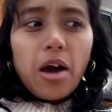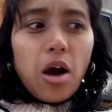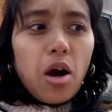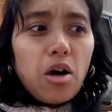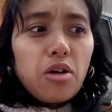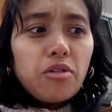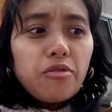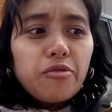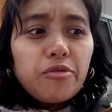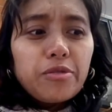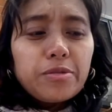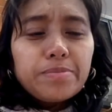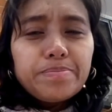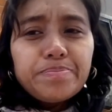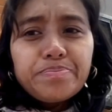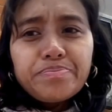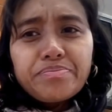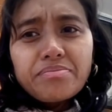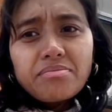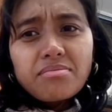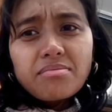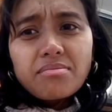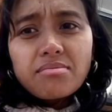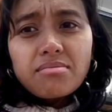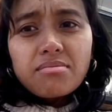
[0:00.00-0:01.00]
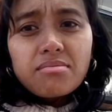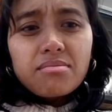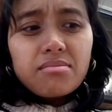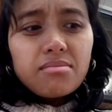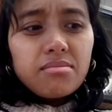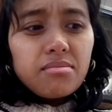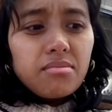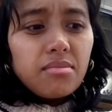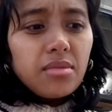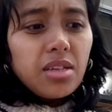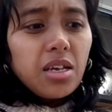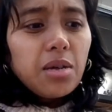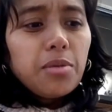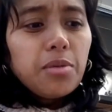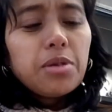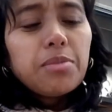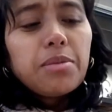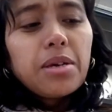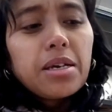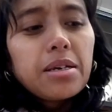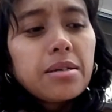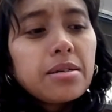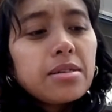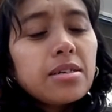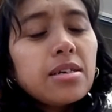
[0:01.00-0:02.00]
of what I
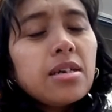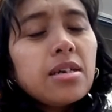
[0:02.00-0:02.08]
mean.